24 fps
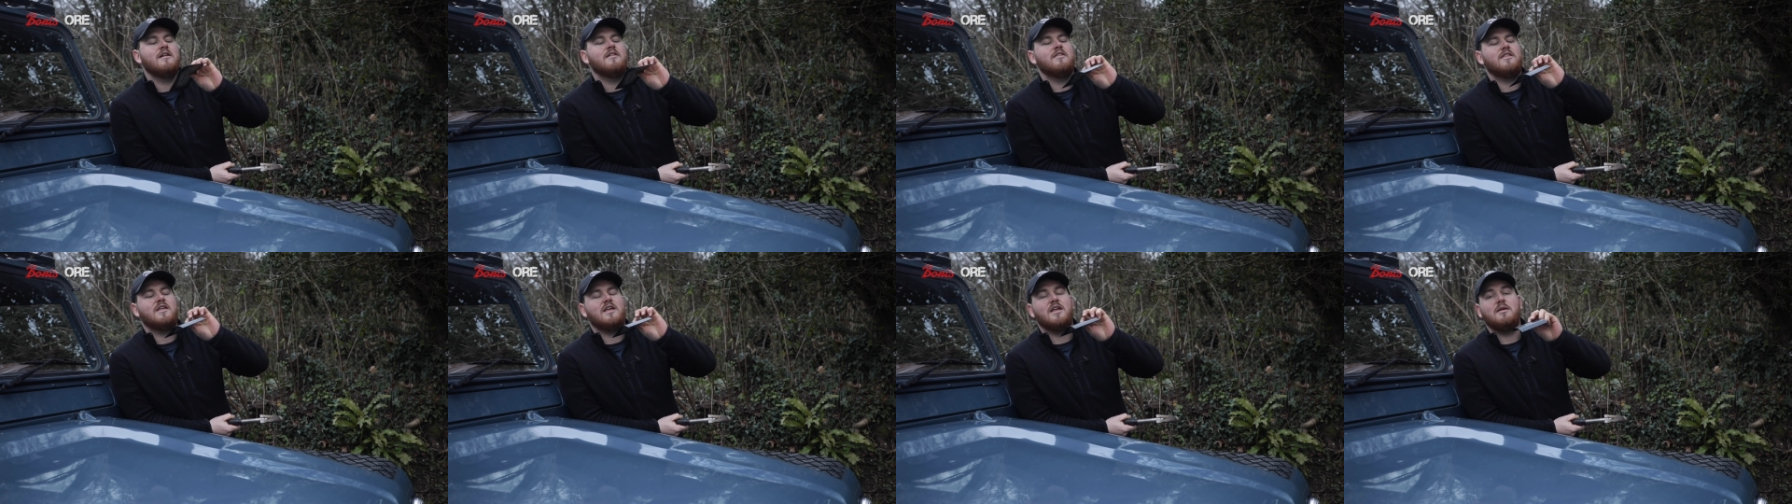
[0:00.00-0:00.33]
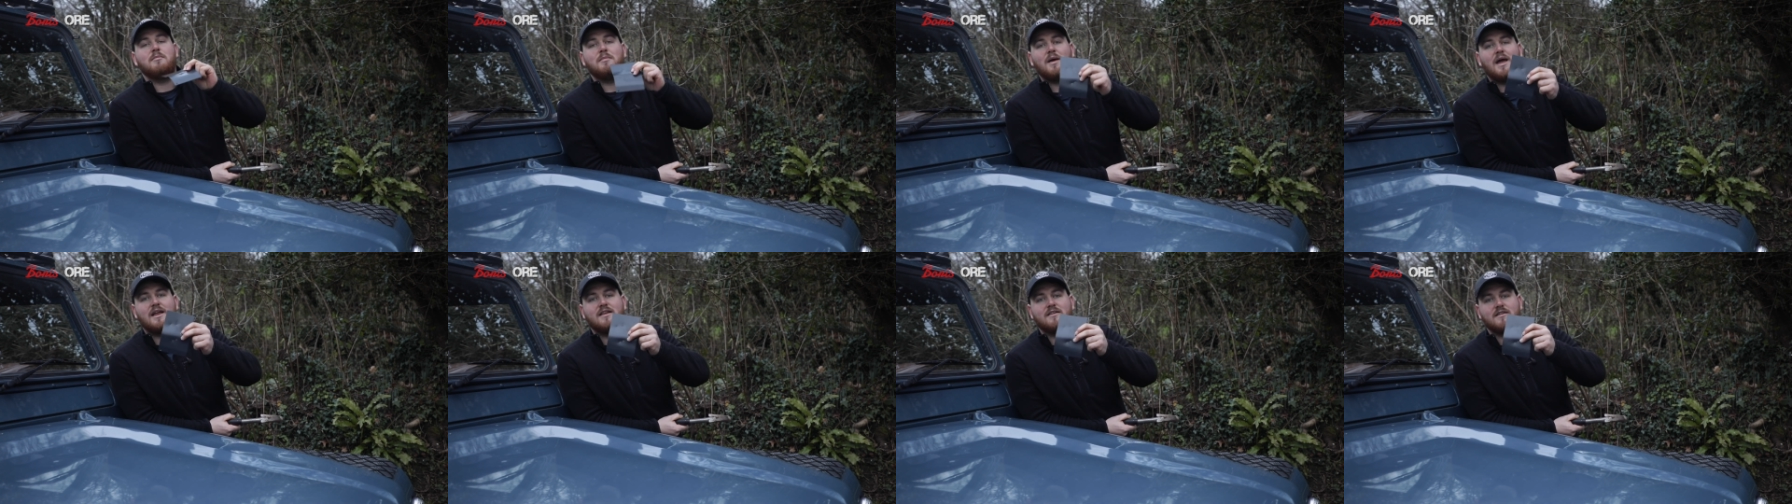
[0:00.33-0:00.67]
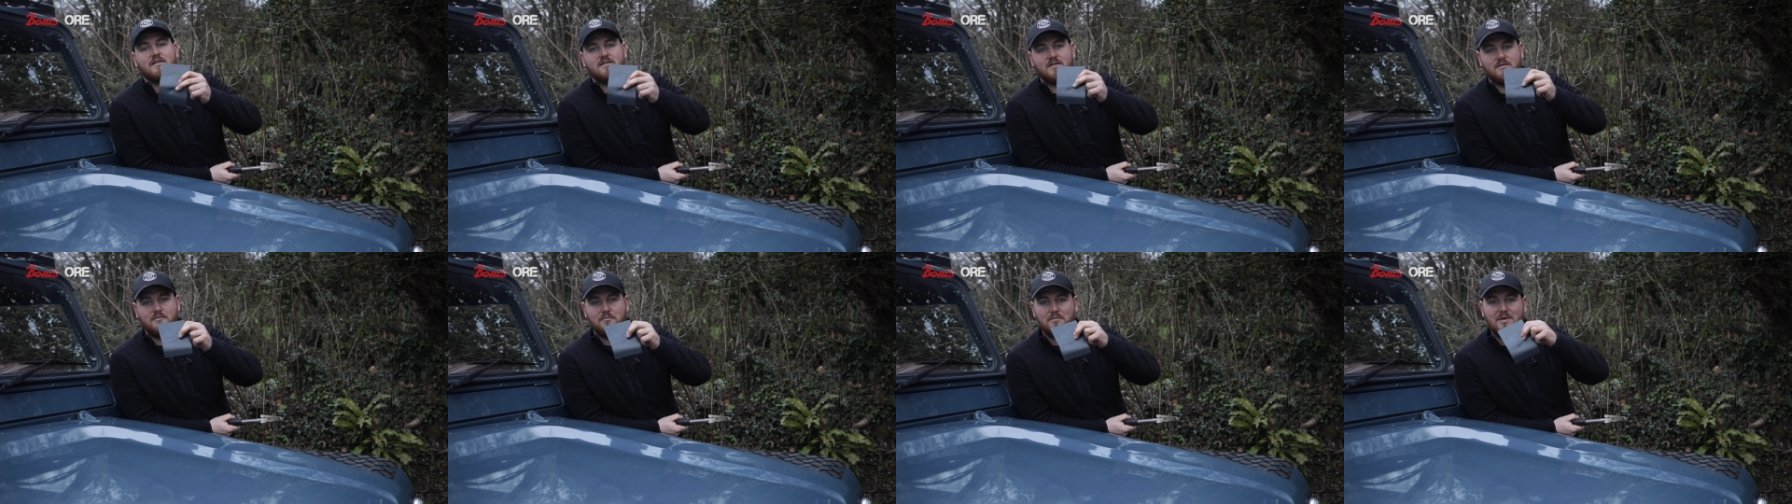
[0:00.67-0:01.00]
the paint
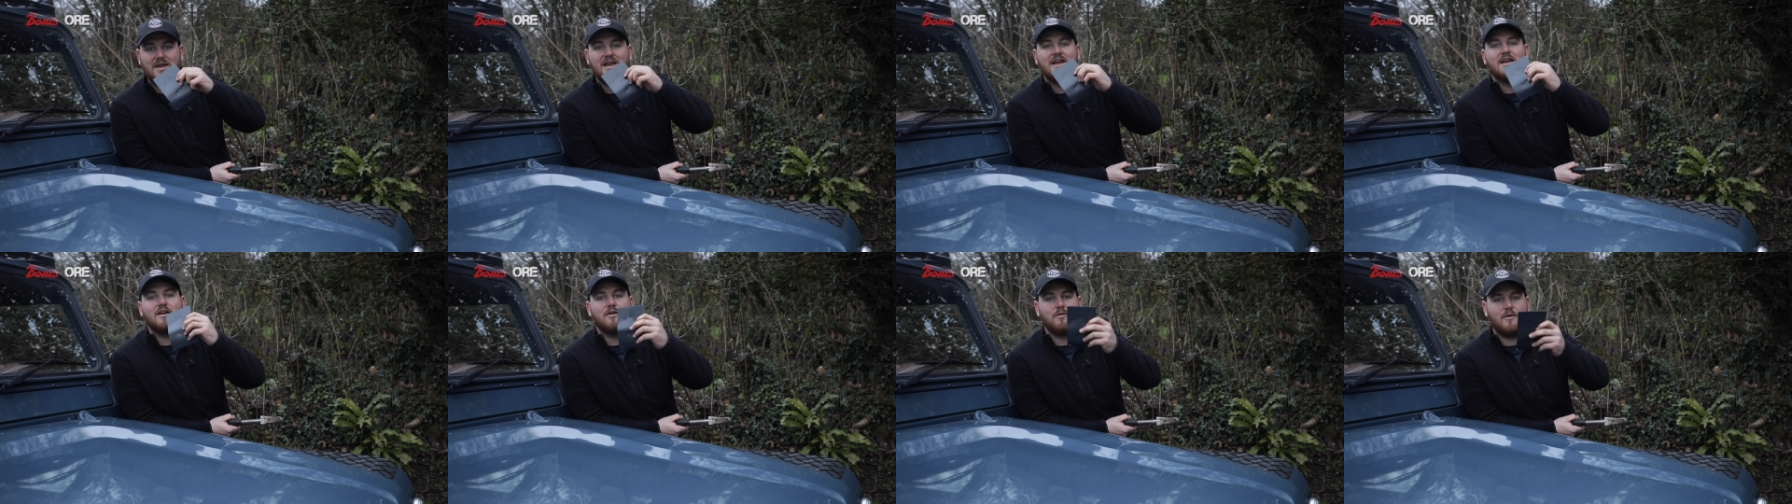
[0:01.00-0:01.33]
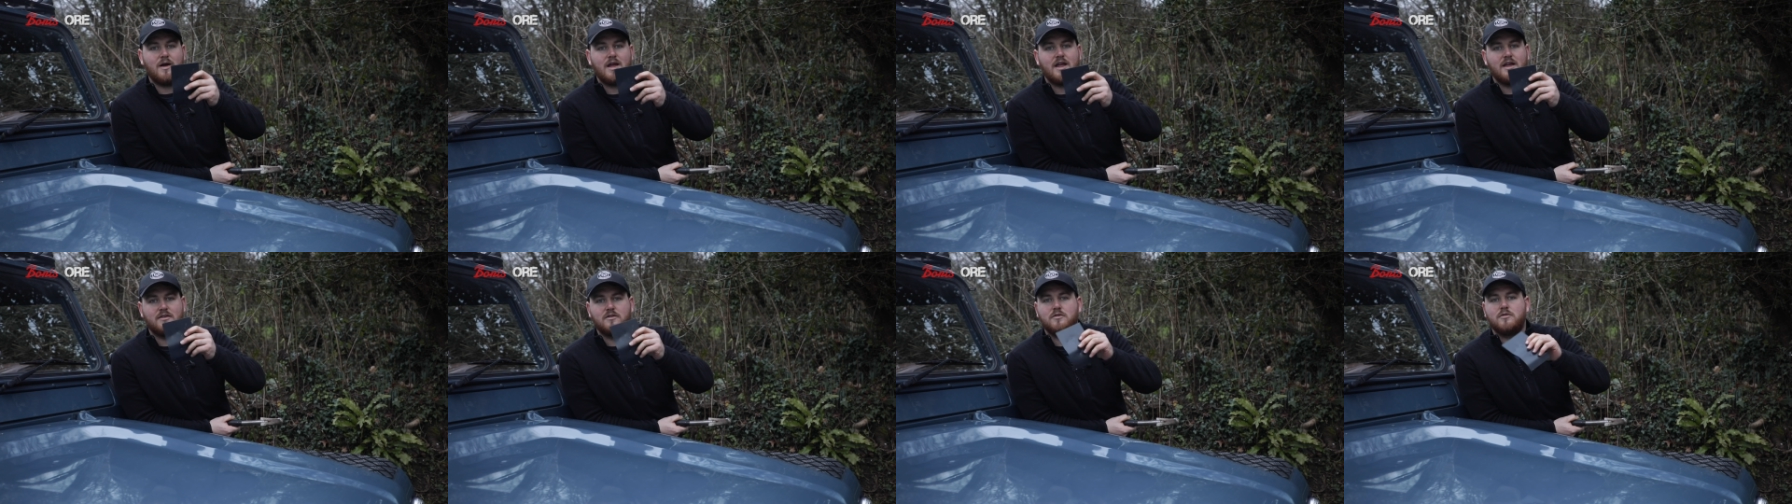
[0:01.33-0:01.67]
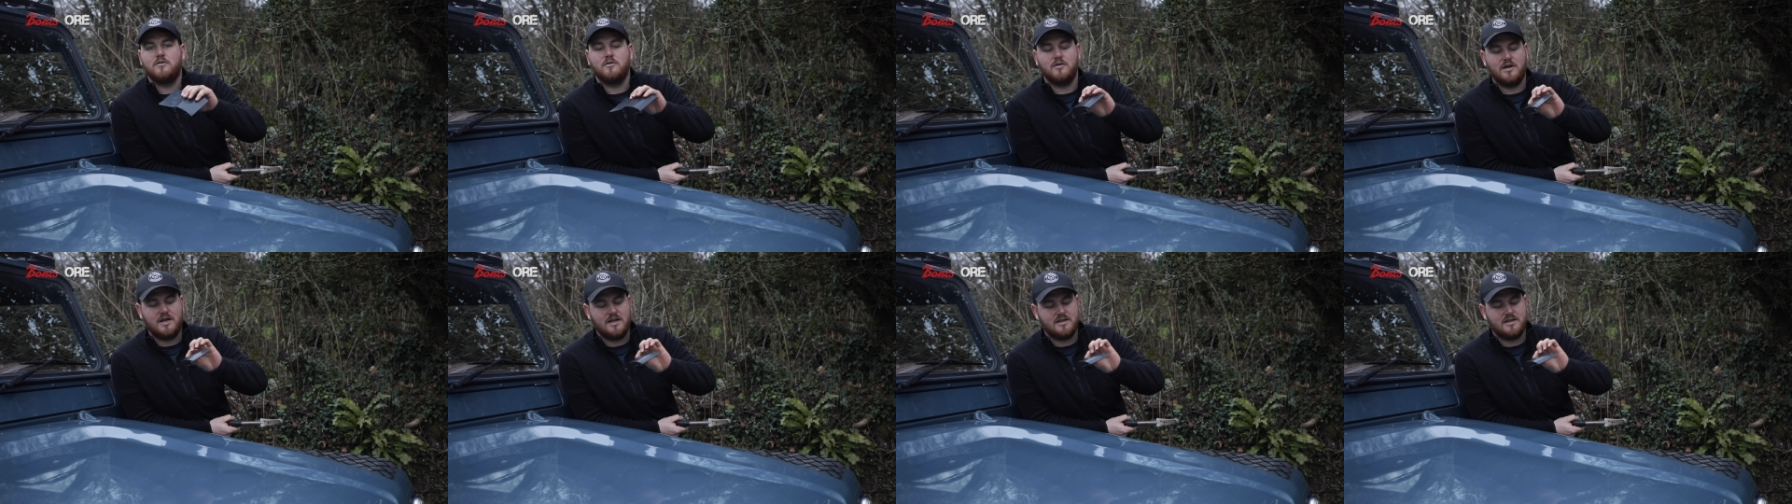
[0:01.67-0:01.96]
doesn't peel away at all.